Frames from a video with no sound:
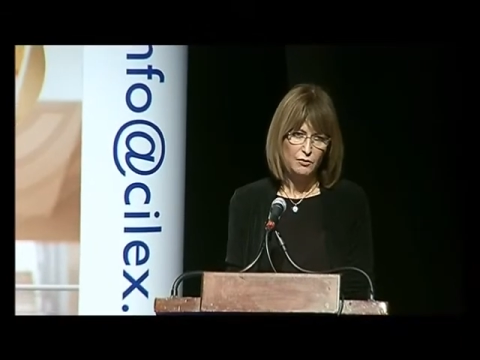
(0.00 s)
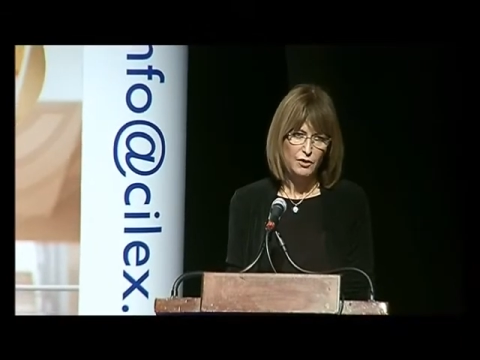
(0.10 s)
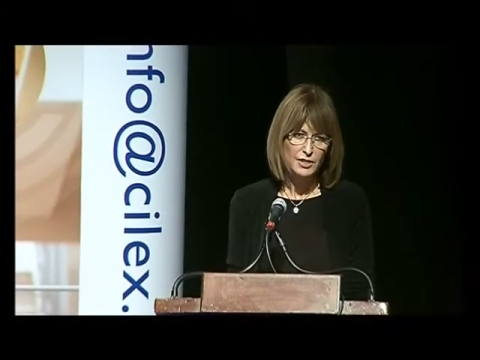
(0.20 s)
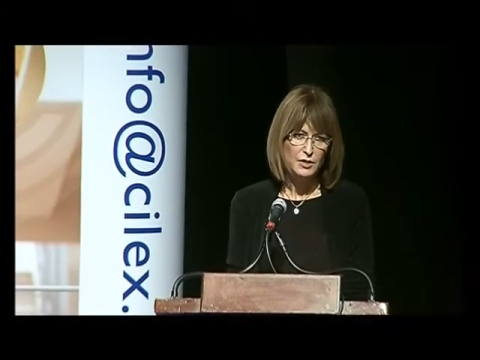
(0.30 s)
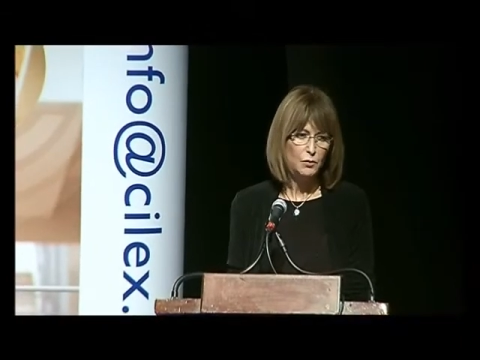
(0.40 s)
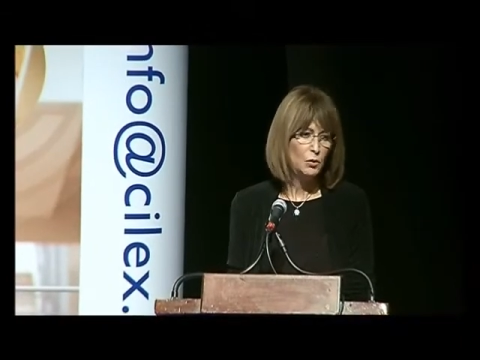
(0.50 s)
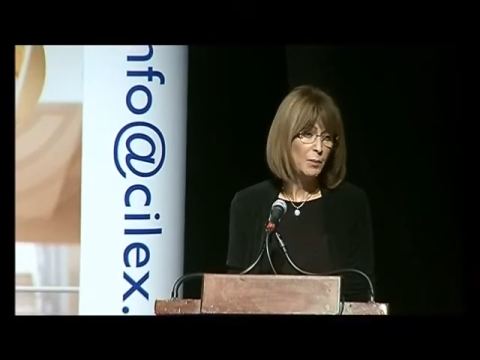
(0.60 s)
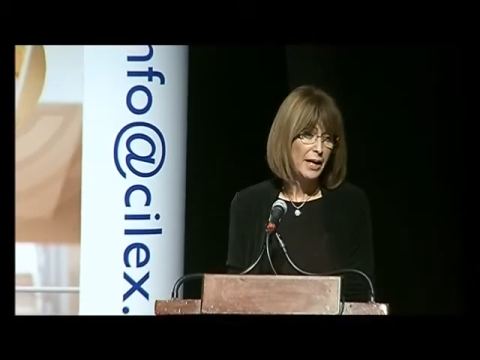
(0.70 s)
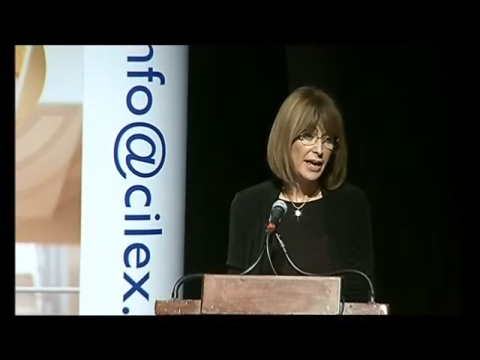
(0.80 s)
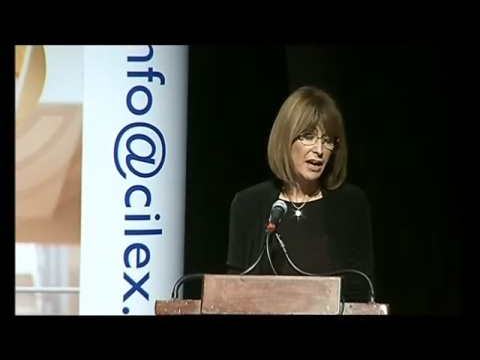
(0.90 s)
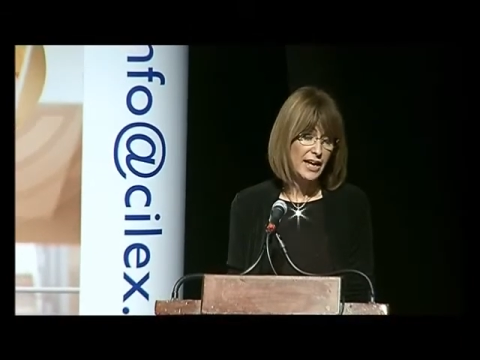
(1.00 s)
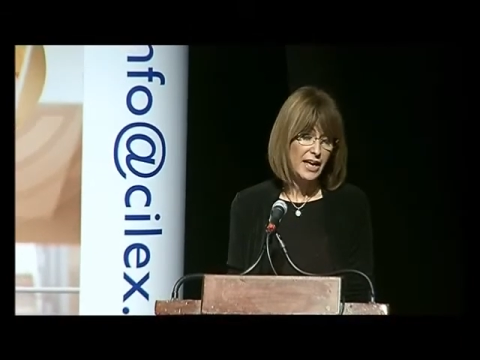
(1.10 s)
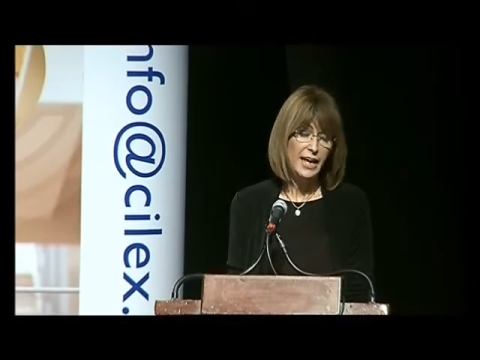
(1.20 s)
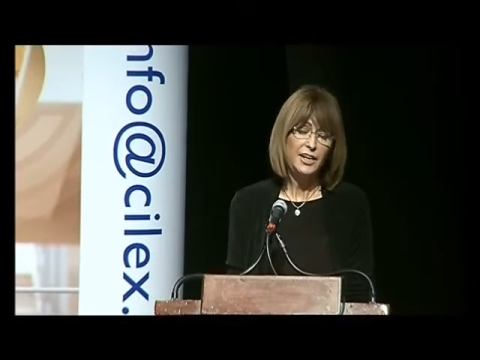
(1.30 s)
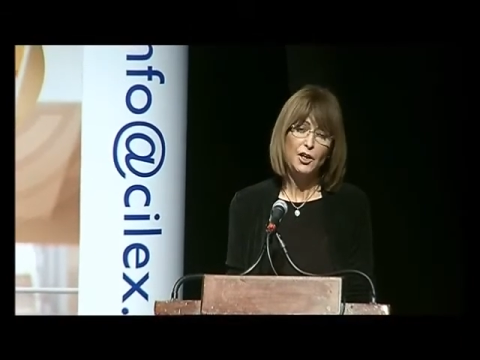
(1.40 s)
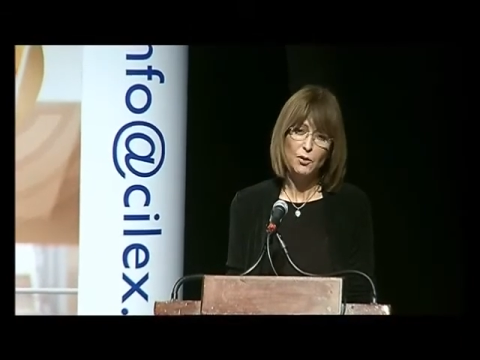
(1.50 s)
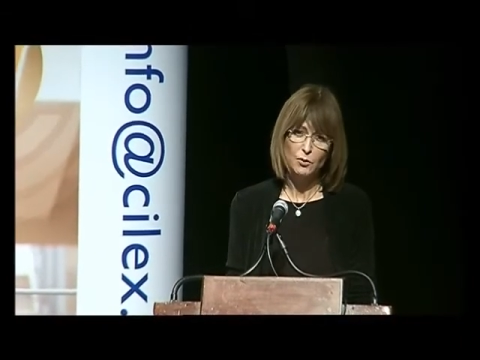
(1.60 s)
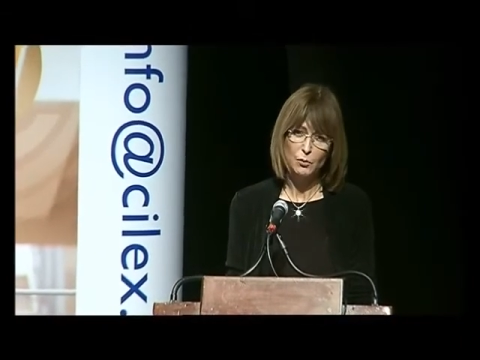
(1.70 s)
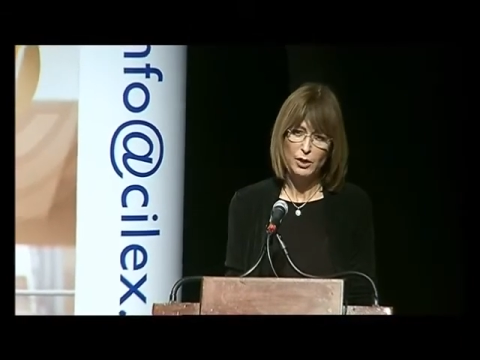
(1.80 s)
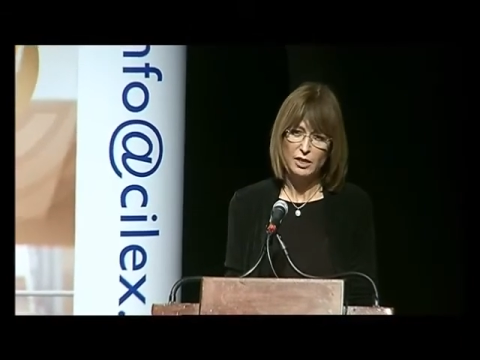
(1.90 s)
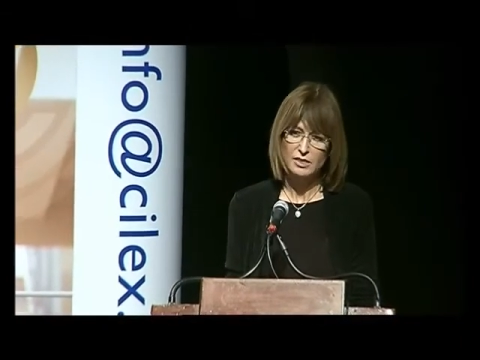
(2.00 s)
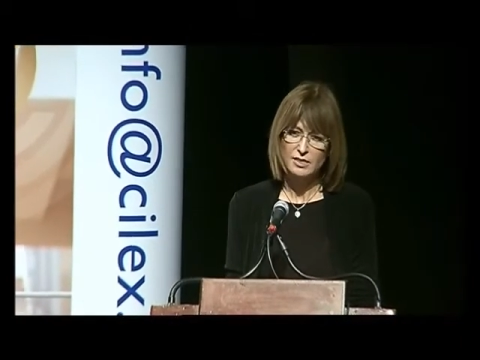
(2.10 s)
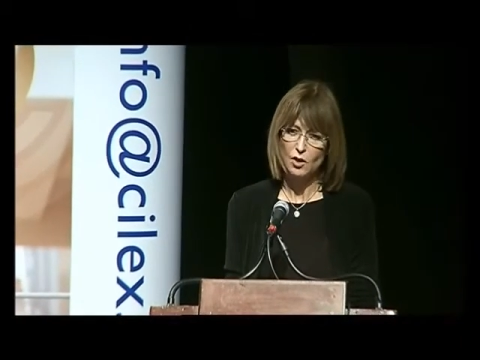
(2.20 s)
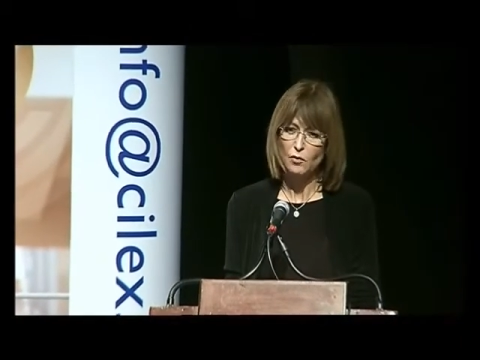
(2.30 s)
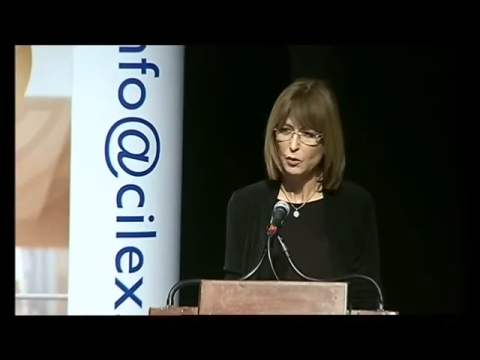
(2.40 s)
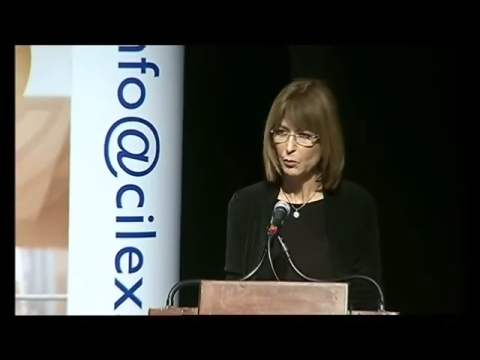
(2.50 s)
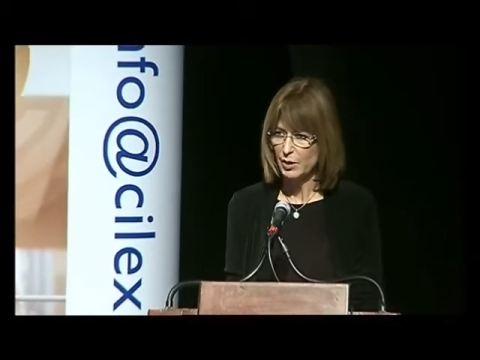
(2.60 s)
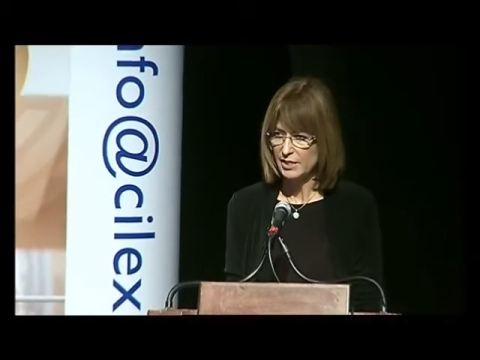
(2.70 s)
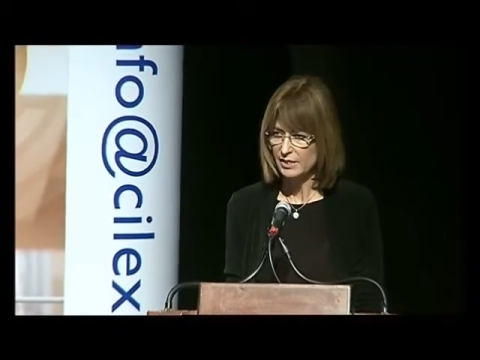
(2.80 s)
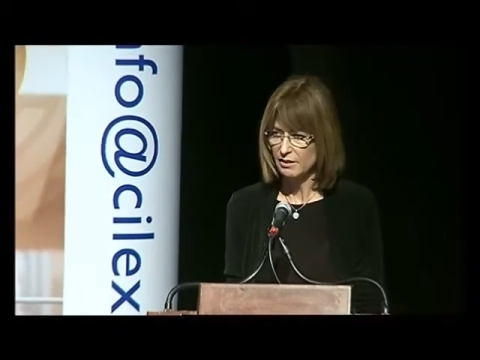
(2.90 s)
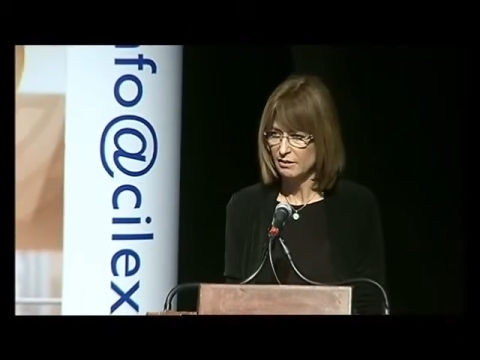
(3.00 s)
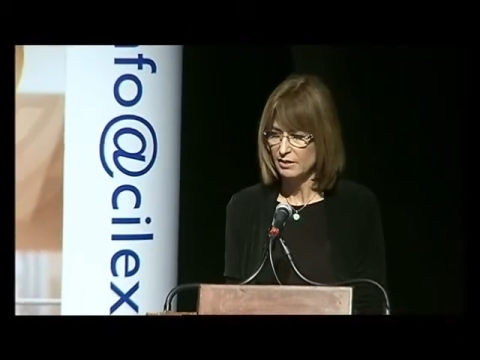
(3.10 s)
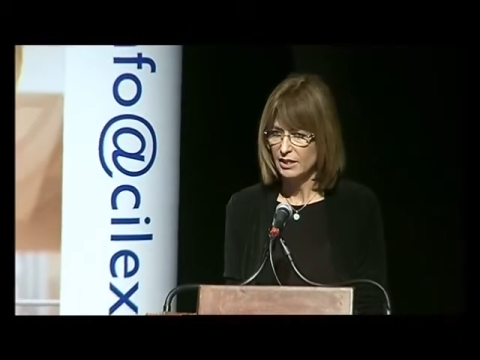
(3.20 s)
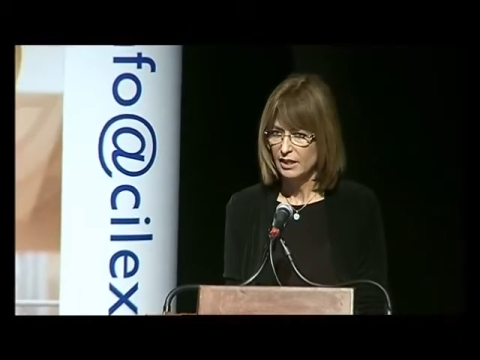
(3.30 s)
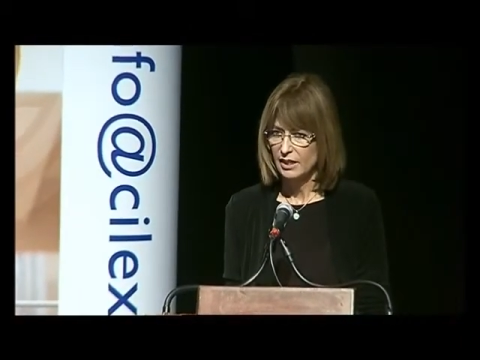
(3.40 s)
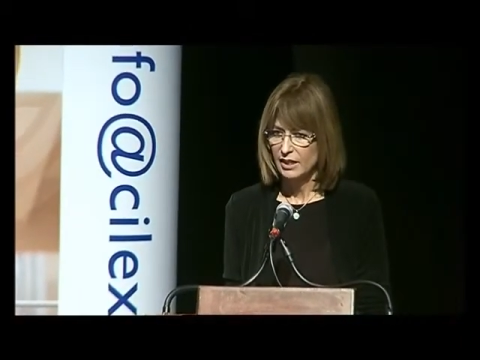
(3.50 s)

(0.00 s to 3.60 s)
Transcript: First of all, may I echo the words of your President